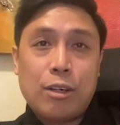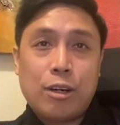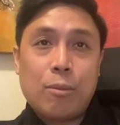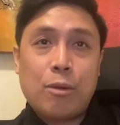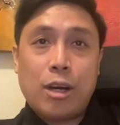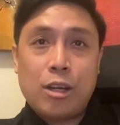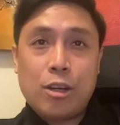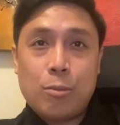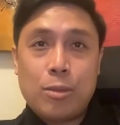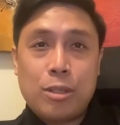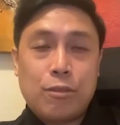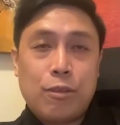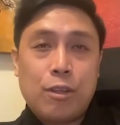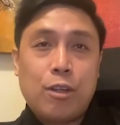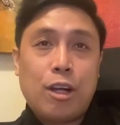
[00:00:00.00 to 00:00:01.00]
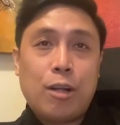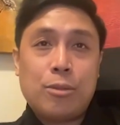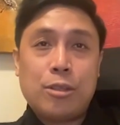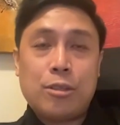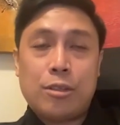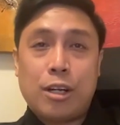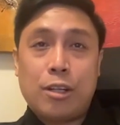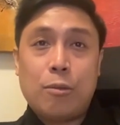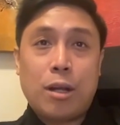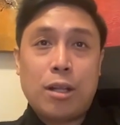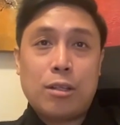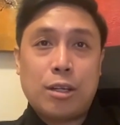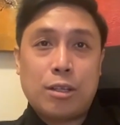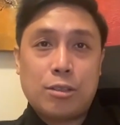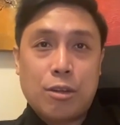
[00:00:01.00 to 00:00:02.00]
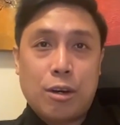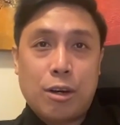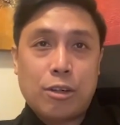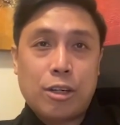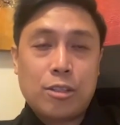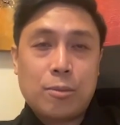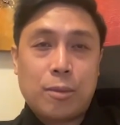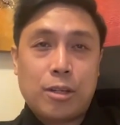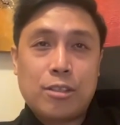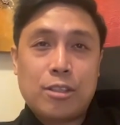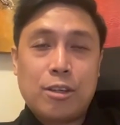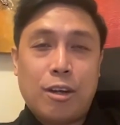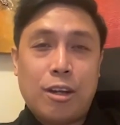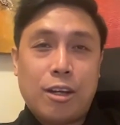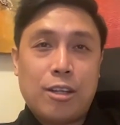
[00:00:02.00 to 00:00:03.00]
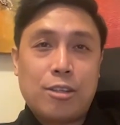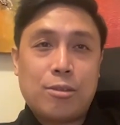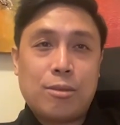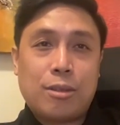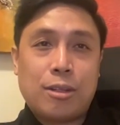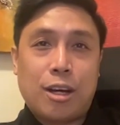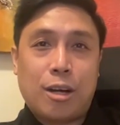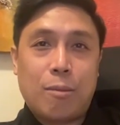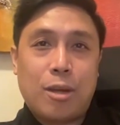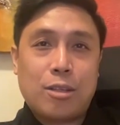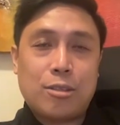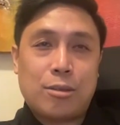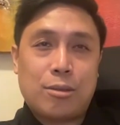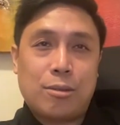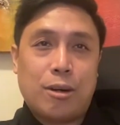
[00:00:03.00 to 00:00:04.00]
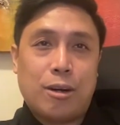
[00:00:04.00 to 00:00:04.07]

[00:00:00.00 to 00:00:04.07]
Germo, I hope this video helps you trade well, trade strong, trade smart. See you all again soon, and God bless you